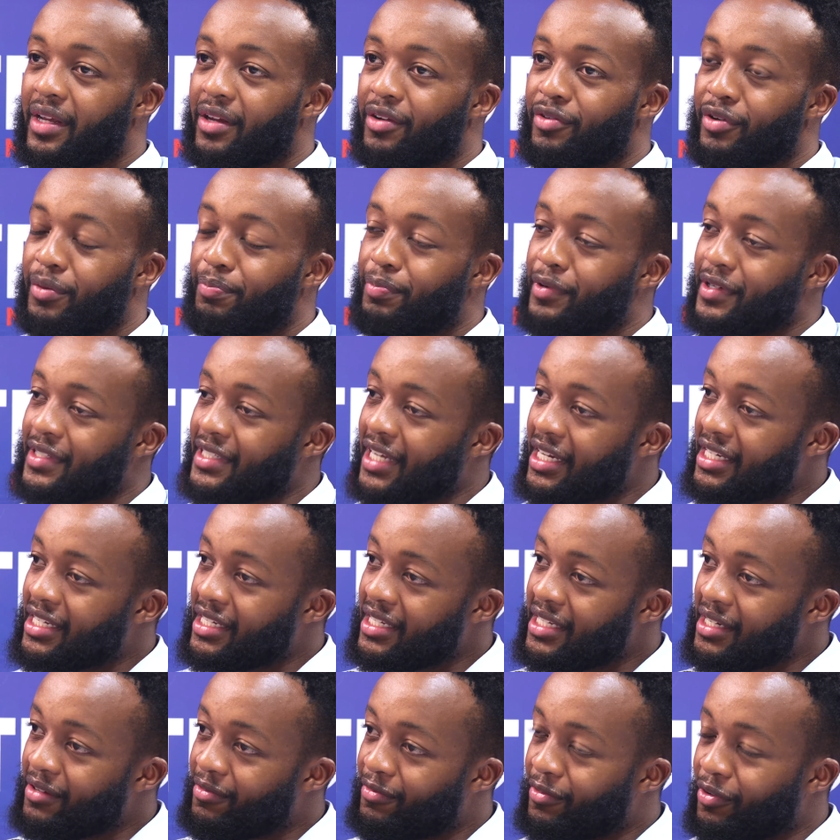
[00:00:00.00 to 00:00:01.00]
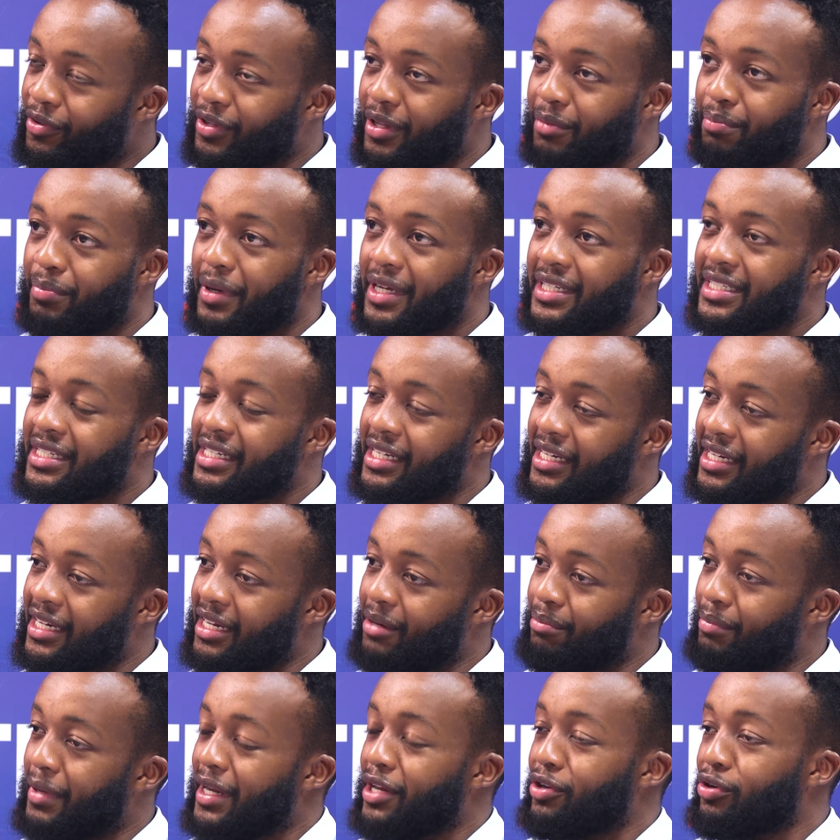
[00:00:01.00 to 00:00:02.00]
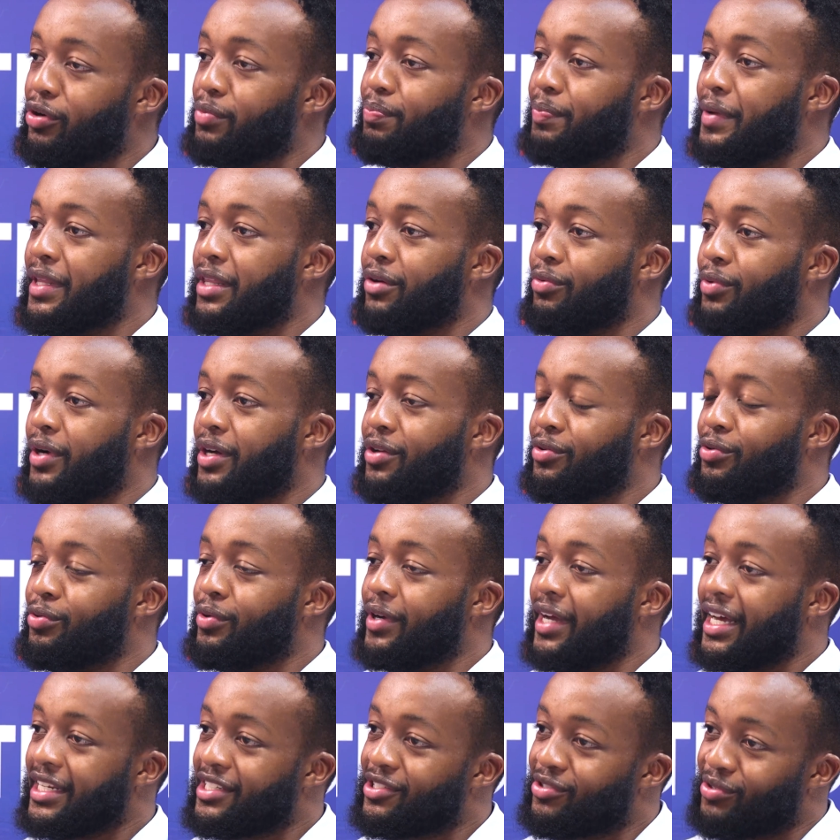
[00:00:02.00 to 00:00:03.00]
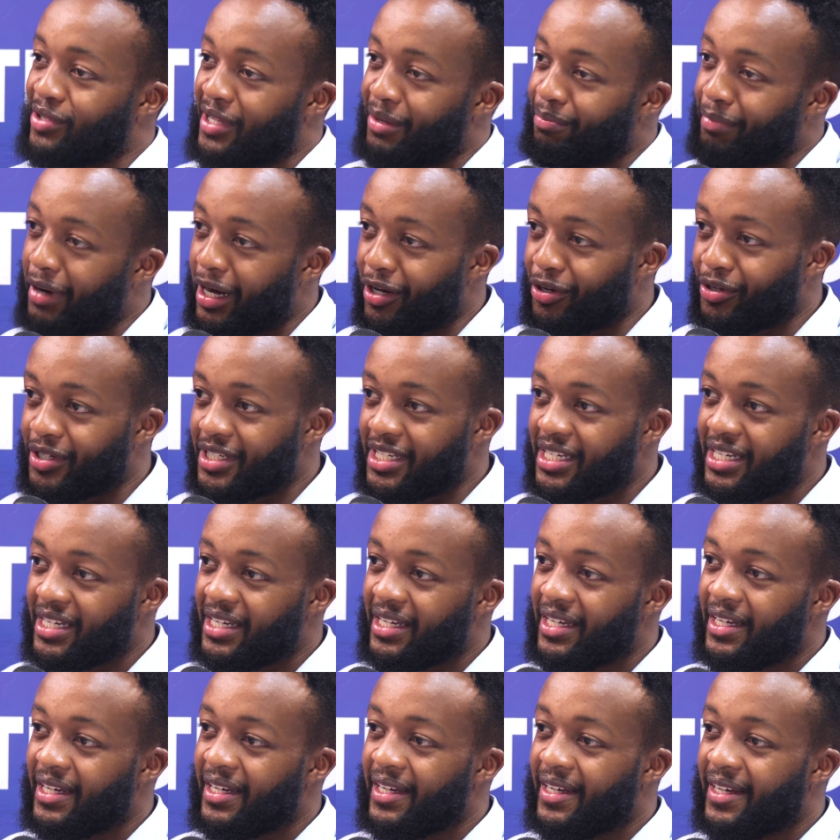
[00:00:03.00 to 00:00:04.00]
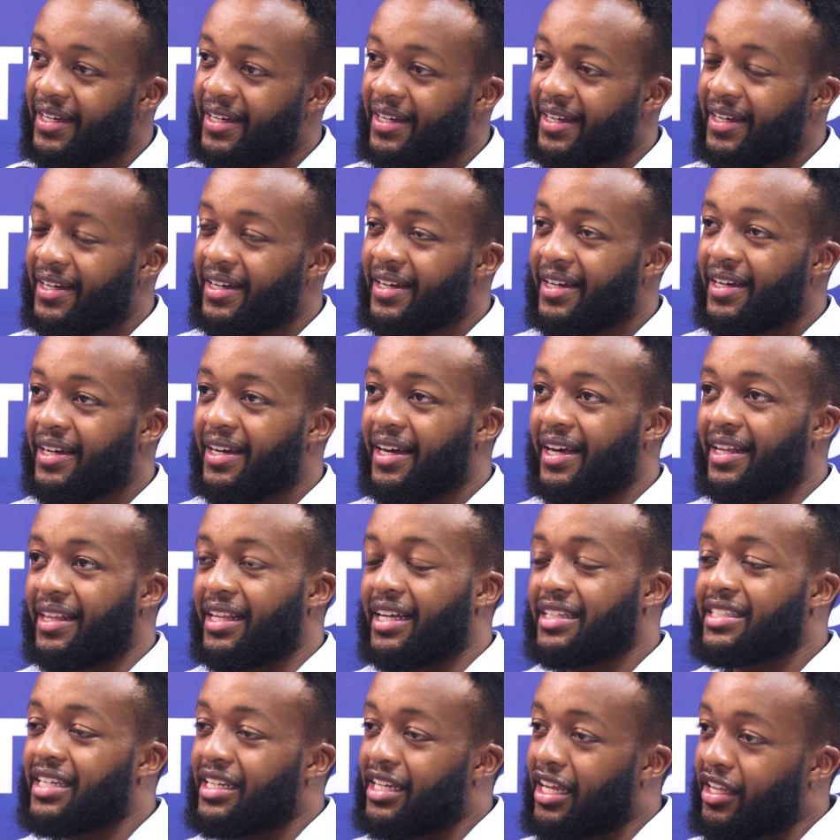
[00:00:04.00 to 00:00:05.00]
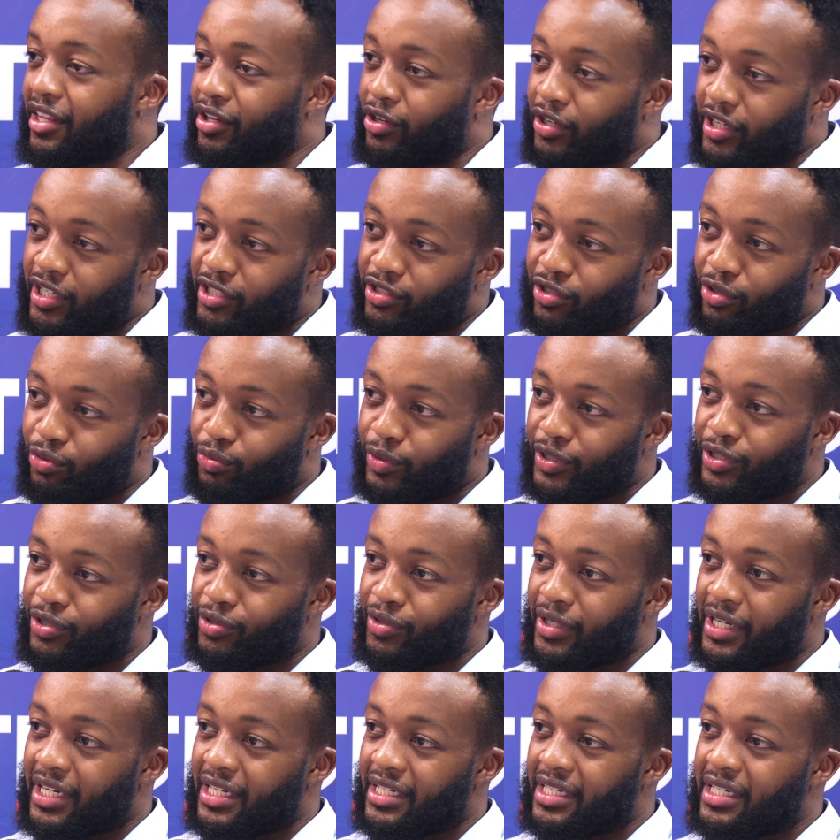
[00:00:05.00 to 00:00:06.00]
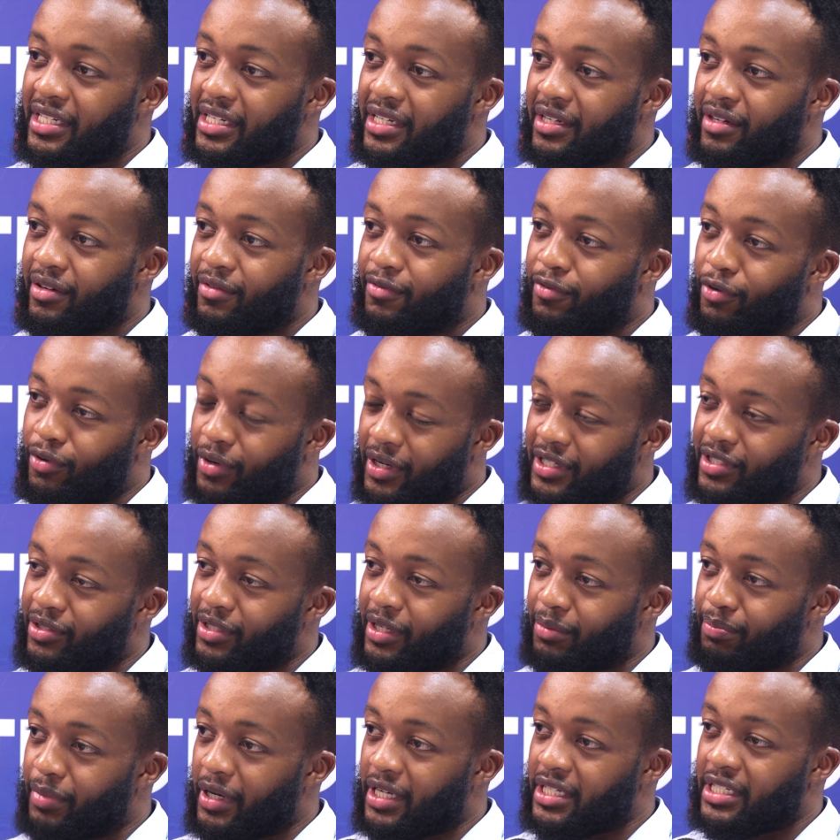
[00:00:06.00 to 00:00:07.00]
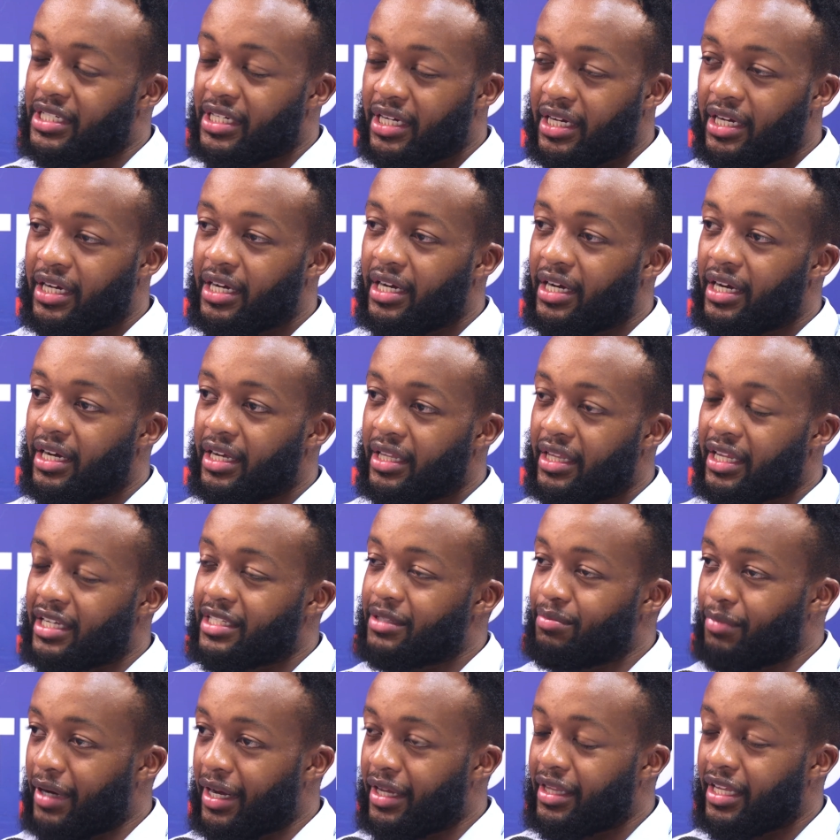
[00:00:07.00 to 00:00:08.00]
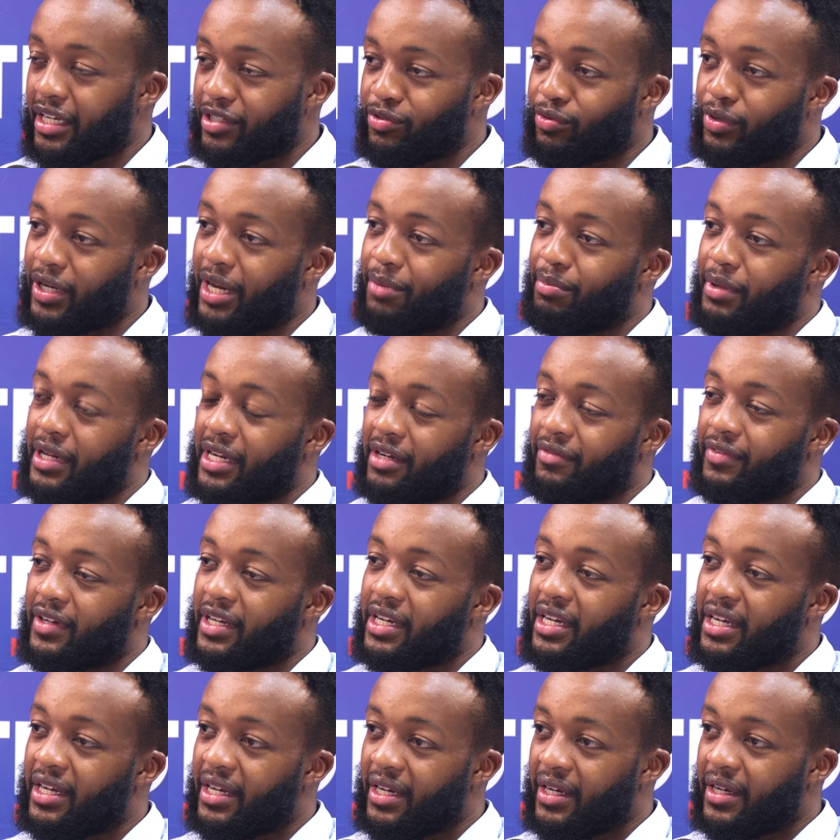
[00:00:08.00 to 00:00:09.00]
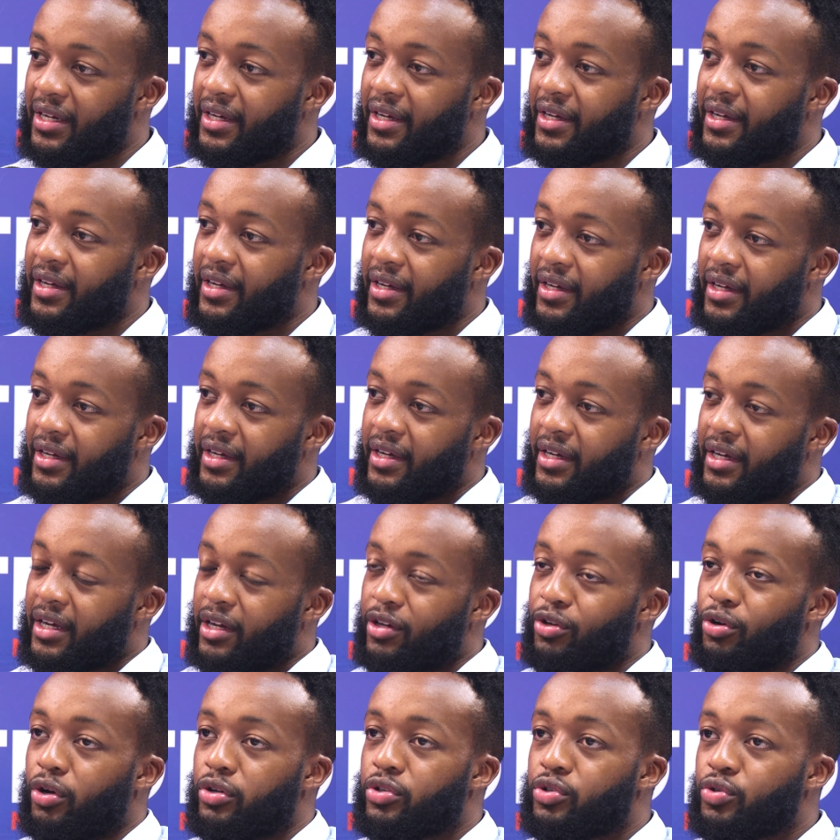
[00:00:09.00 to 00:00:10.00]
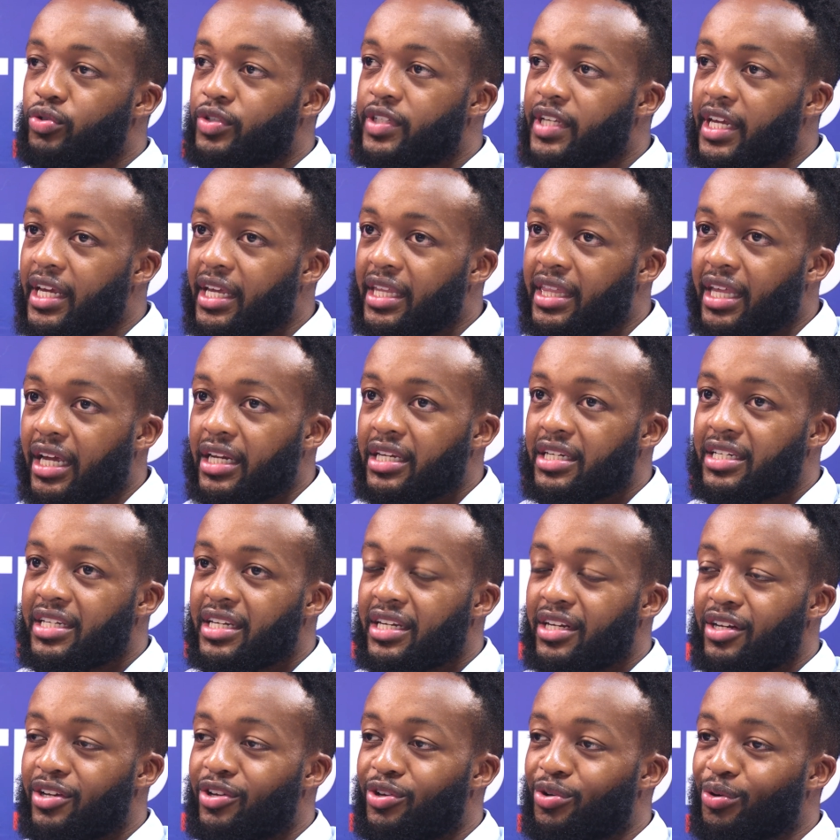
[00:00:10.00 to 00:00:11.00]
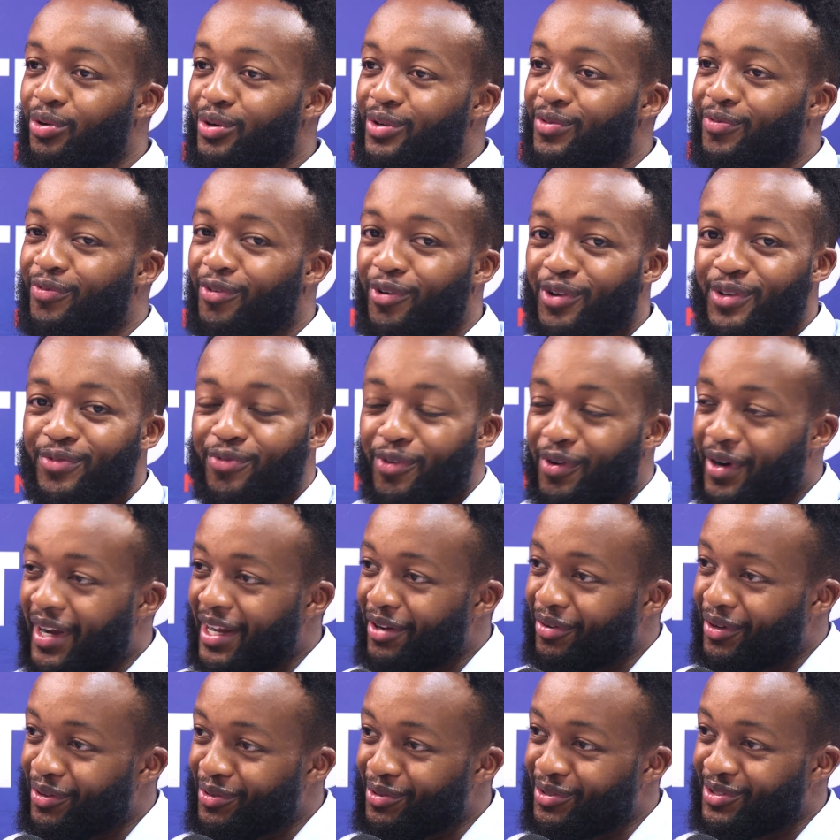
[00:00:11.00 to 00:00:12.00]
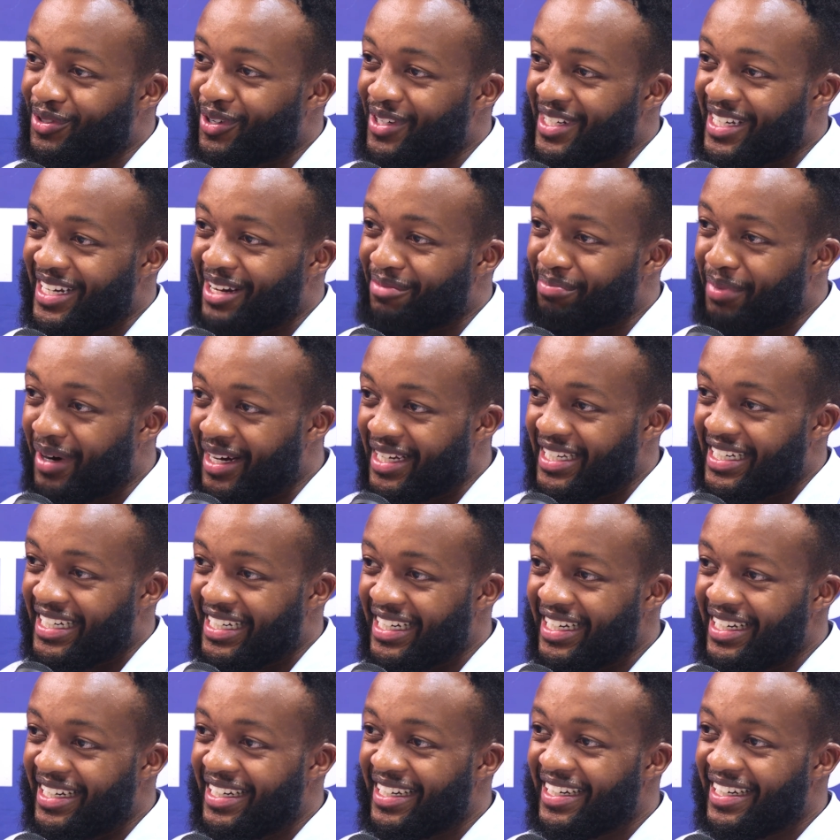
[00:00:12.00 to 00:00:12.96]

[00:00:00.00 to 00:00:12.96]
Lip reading: representative or the best leader may not be the one who gets to the ballot. Yeah. And that's another reason we shouldn't focus on the party. That's what I believe in. Not to say that don't vote for anyone who's not in a party.